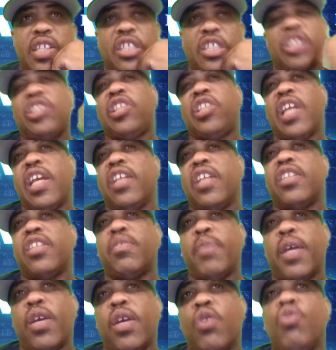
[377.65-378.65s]
Just tell us,
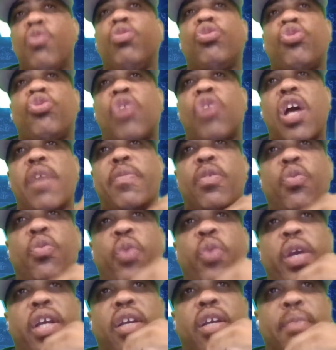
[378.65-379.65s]
man, who was driving the
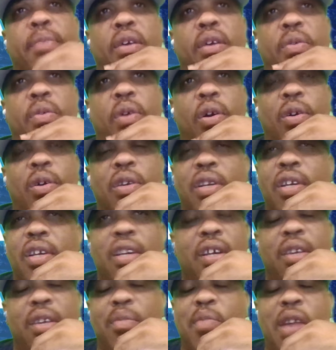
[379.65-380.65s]
red Camaro?
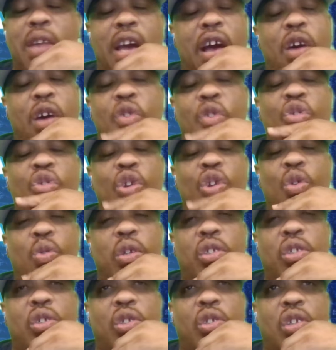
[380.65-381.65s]
Man, I don't know
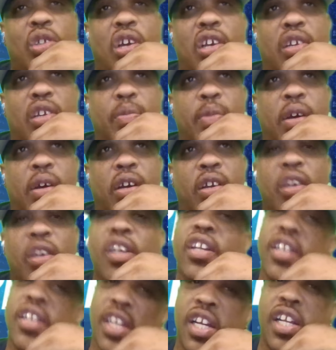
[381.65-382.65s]
what you're talking about.
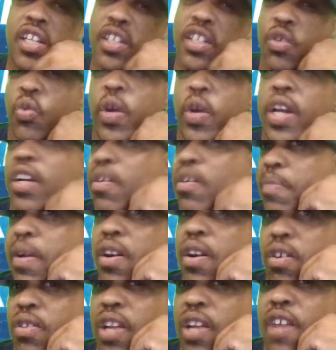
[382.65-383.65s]
Nah, the red
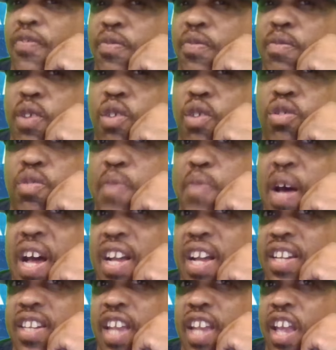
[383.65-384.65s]
Camaro left from your
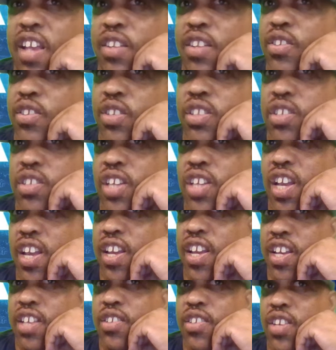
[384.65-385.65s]
spot. They yeah,
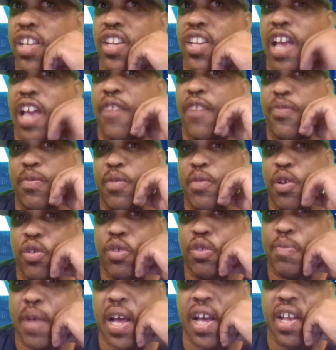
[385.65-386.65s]
it, it left from your
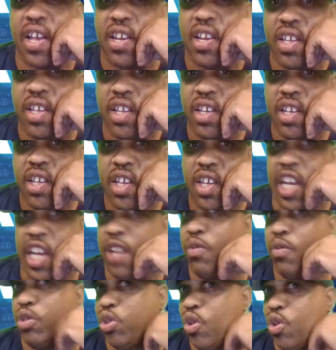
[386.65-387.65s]
spot, and
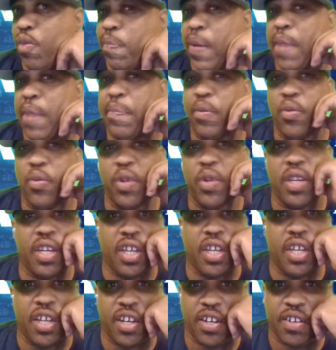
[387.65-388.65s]
it was two people in
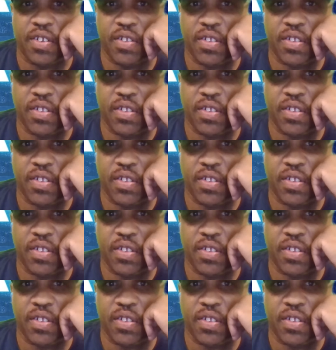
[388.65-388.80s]
there.